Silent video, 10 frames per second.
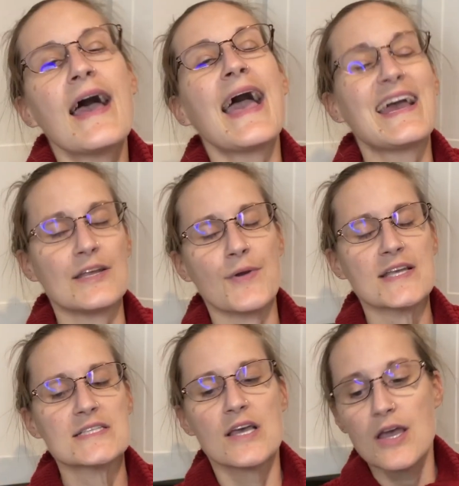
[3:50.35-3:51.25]

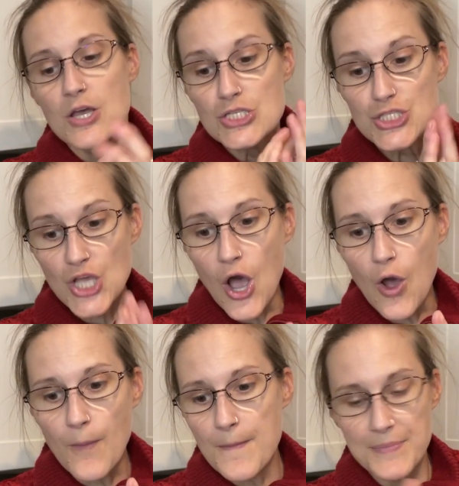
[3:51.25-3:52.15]
Anyways,
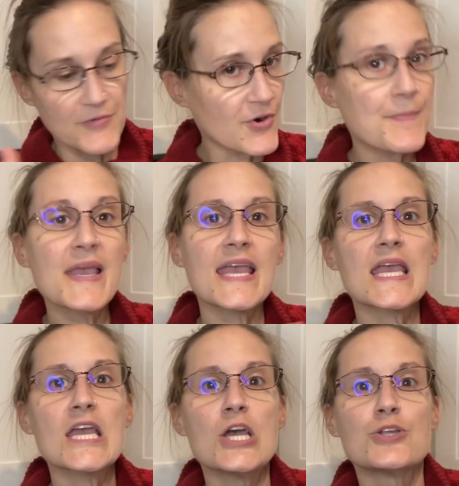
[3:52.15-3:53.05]
so for
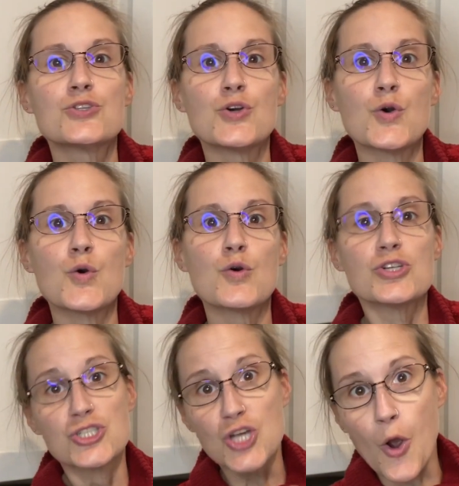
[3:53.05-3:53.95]
me to
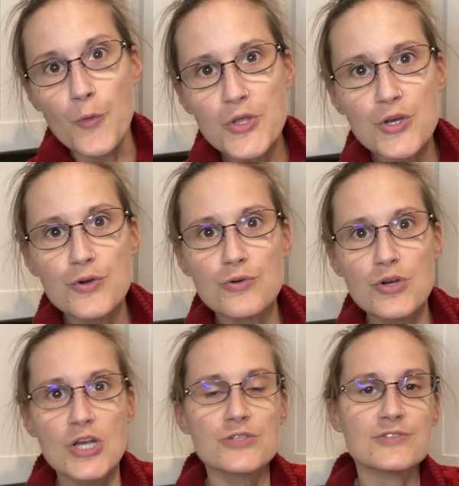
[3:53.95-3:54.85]
show
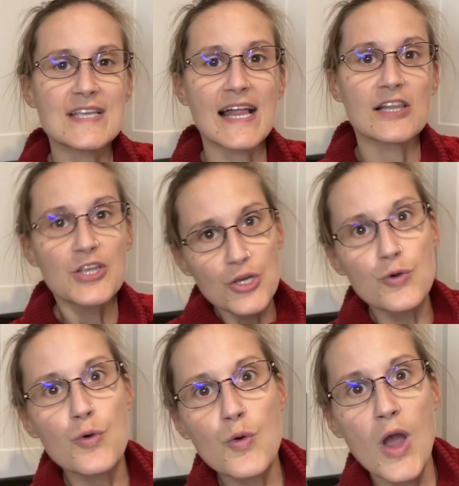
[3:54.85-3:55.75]
you, to tell
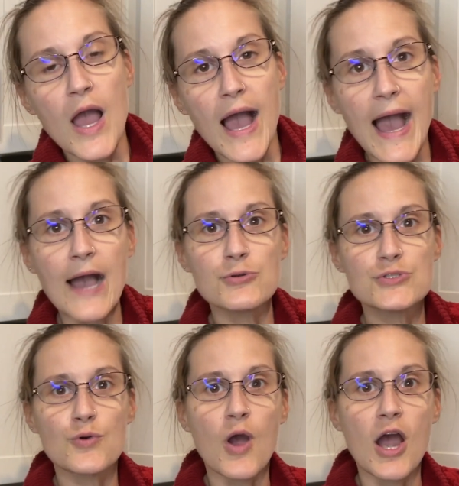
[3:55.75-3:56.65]
you how
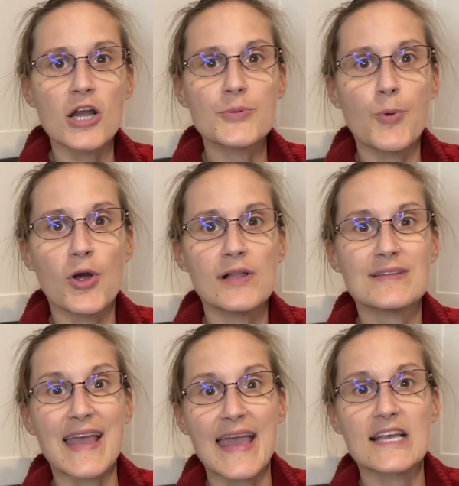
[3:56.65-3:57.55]
to
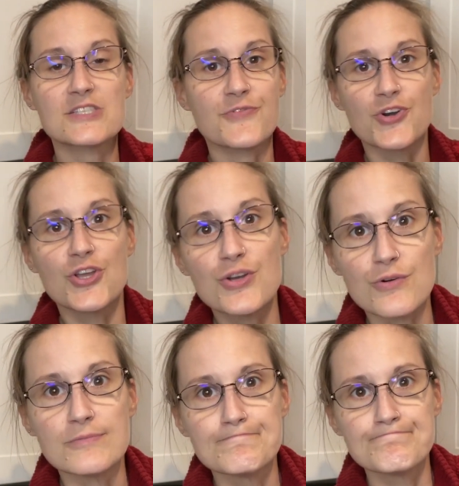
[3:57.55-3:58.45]
hard-boiled eggs for
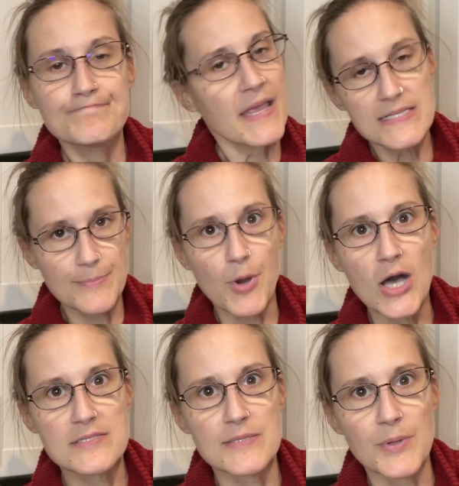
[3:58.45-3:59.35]
you is
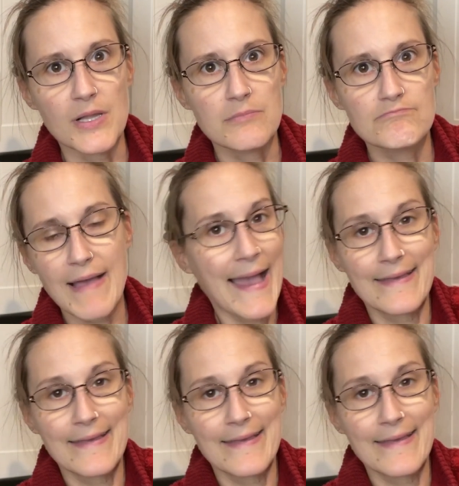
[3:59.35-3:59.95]
impossible. I